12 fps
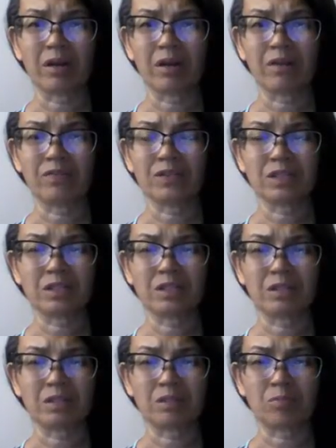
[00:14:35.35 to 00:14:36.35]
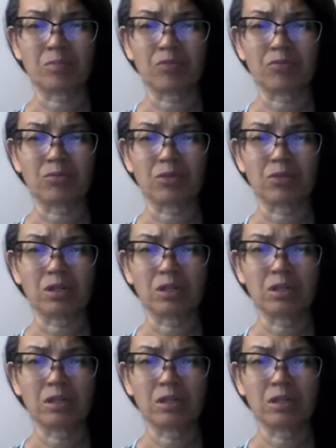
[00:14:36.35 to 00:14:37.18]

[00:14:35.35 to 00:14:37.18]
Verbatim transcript: I've seen these before.